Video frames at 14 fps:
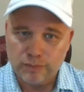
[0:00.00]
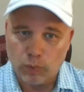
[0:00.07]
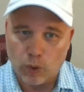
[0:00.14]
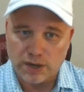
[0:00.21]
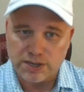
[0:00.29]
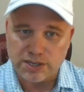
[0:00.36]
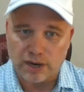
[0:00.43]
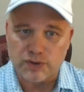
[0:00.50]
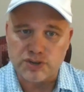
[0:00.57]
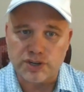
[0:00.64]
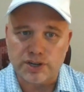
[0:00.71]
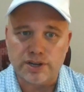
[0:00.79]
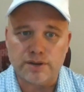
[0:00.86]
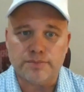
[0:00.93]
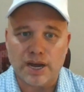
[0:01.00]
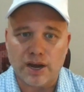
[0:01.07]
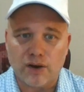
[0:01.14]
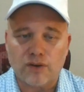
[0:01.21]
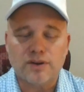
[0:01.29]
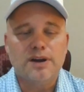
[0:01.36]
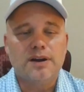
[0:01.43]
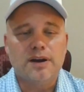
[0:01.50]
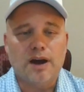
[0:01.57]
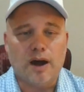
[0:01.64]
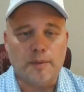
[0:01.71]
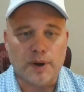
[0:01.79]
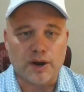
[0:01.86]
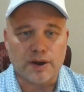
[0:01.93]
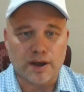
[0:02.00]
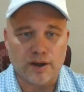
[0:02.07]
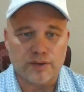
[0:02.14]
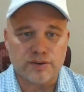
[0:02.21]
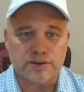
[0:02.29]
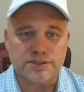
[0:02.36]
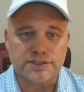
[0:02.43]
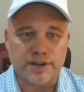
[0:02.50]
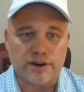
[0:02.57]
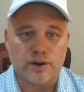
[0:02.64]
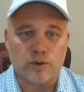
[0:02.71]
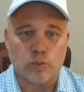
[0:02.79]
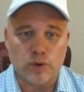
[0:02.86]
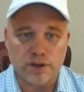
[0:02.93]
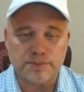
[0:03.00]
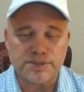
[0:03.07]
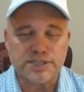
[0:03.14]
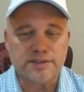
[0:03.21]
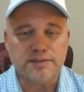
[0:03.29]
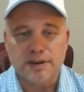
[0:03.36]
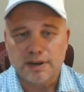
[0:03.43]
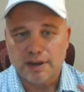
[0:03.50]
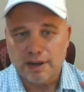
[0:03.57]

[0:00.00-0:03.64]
Watch out for Jaheim Bell, among others, Darian Williamson.